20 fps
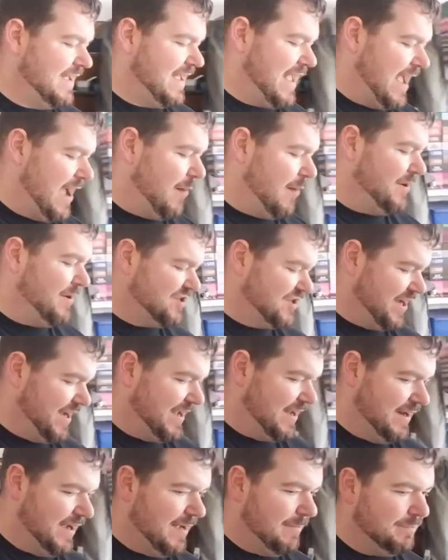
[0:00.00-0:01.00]
how much I
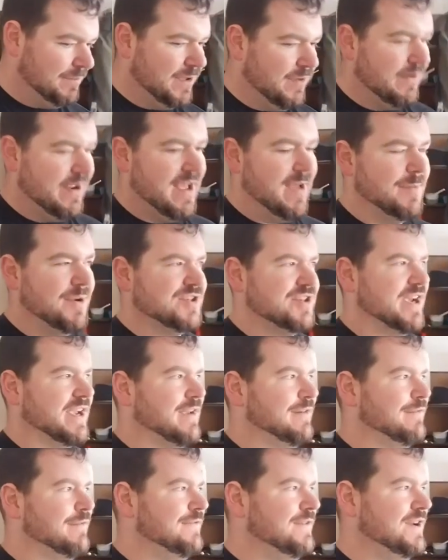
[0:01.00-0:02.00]
can upload, how much I
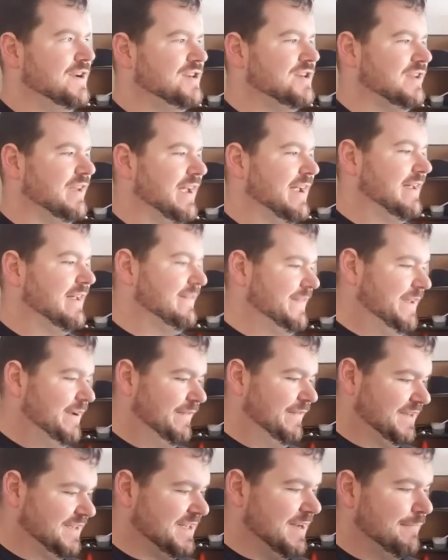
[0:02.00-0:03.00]
can fish, like, you
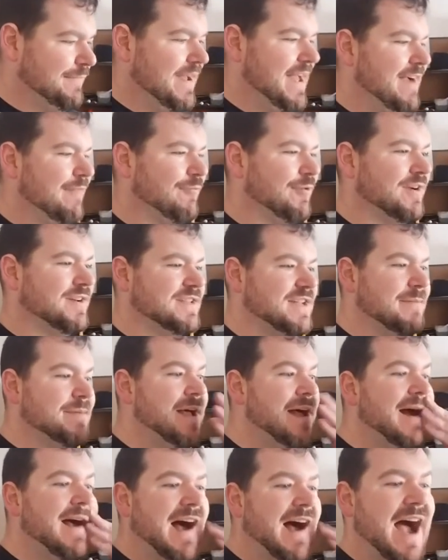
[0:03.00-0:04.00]
know, the stuff I have rigged up.
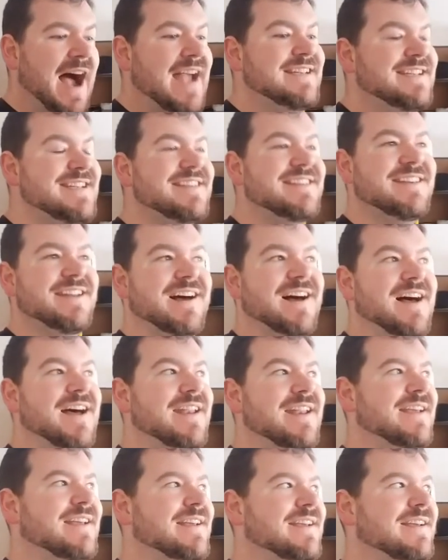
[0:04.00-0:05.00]
I did
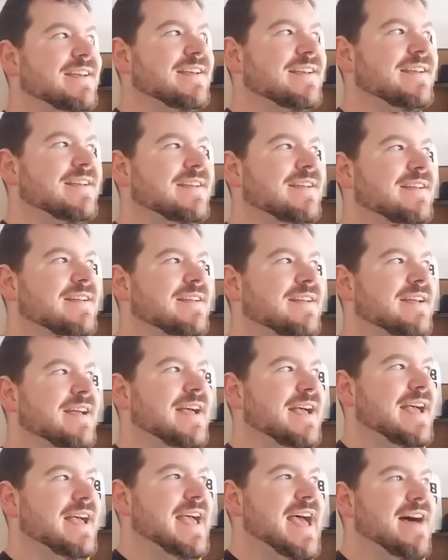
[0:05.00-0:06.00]
not
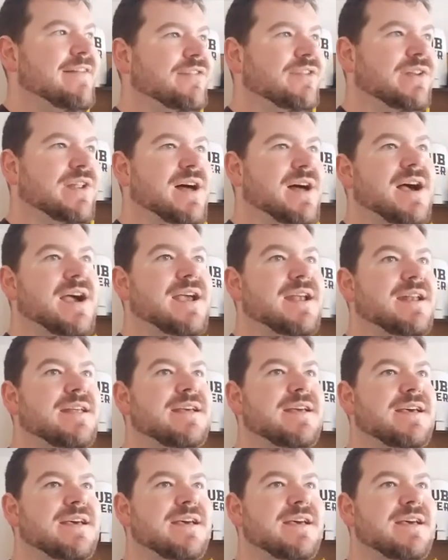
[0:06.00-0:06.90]
have line